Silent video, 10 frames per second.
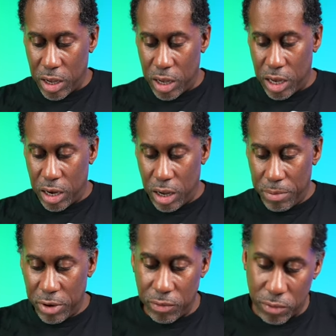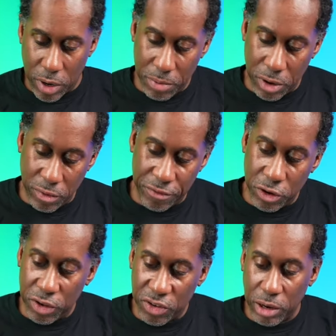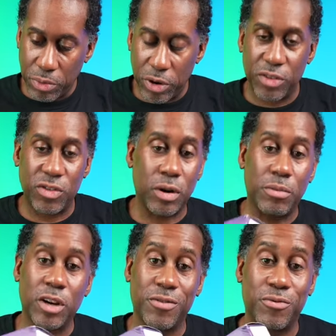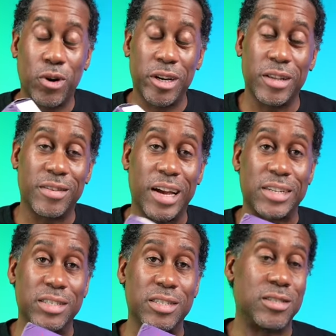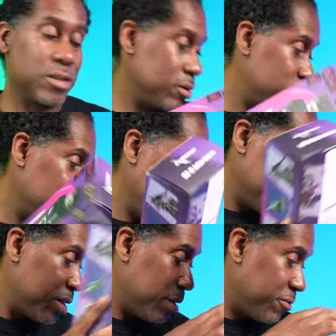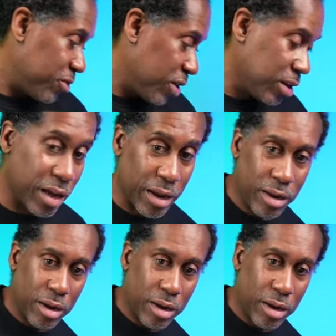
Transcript: And I'm gonna I'm gonna review this thing pretty soon. I'm looking forward to this actually. So shout out to them for sending that.